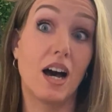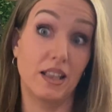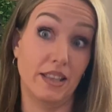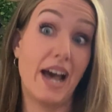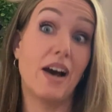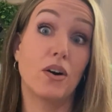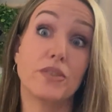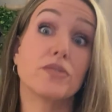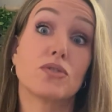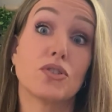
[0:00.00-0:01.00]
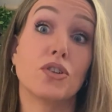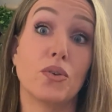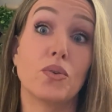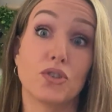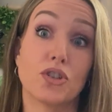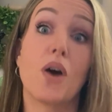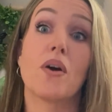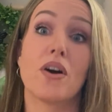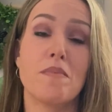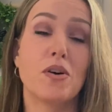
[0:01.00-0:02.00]
allowed to
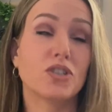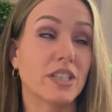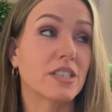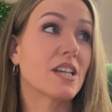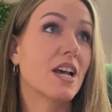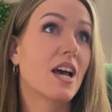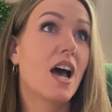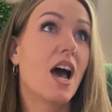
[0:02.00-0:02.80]
show our emotions?